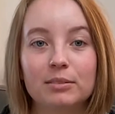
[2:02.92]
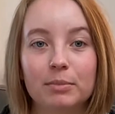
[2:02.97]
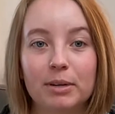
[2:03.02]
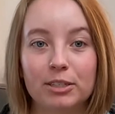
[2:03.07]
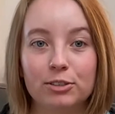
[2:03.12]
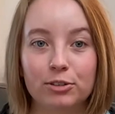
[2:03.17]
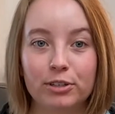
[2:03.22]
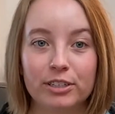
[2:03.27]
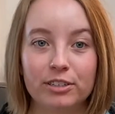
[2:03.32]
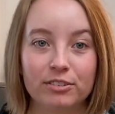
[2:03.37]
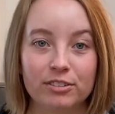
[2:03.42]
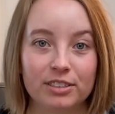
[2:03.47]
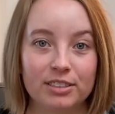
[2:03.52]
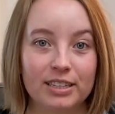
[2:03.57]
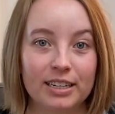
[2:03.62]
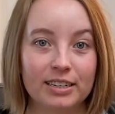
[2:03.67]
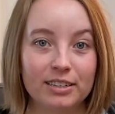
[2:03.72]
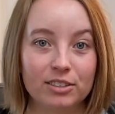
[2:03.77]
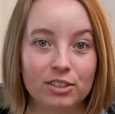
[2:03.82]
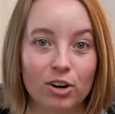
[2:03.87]
my trainer
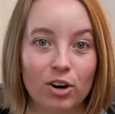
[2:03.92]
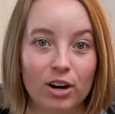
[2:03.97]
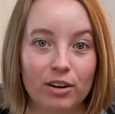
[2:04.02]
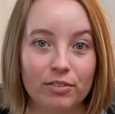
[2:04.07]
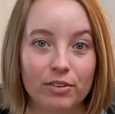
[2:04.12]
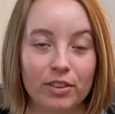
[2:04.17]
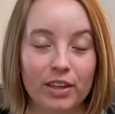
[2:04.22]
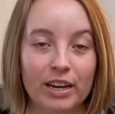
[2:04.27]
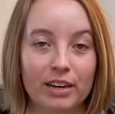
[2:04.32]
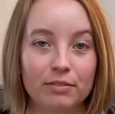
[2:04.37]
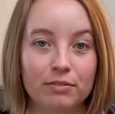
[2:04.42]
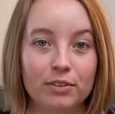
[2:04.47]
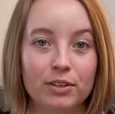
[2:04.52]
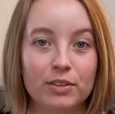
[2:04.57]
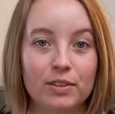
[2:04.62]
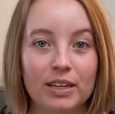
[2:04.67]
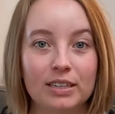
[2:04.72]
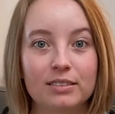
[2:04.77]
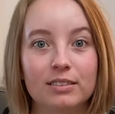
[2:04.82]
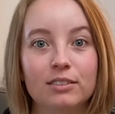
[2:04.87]
decided to offer that for a
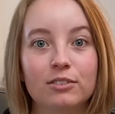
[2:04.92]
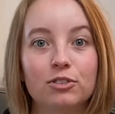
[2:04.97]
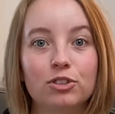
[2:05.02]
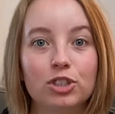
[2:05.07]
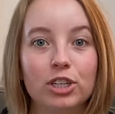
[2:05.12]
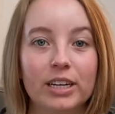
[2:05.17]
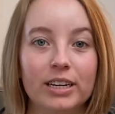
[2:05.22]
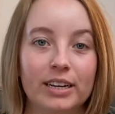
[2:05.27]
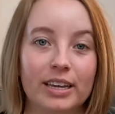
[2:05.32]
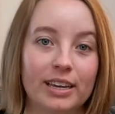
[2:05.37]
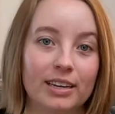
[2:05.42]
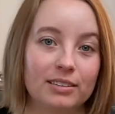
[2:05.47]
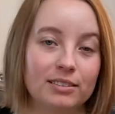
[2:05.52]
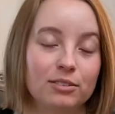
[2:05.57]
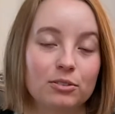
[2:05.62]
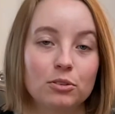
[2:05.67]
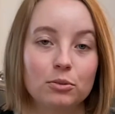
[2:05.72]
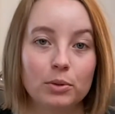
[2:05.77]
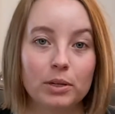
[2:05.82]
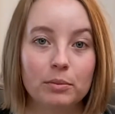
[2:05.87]
lesson she had
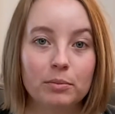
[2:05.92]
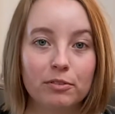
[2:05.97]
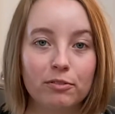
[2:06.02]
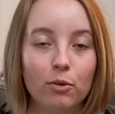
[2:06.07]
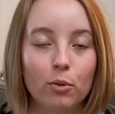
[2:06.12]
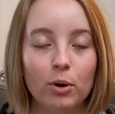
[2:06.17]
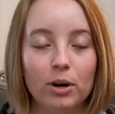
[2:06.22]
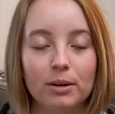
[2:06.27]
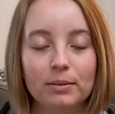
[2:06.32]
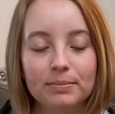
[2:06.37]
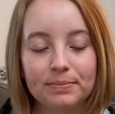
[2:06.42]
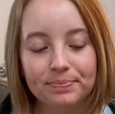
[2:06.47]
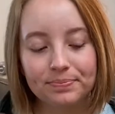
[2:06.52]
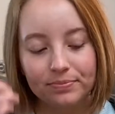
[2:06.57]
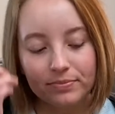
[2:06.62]
canceled the week before.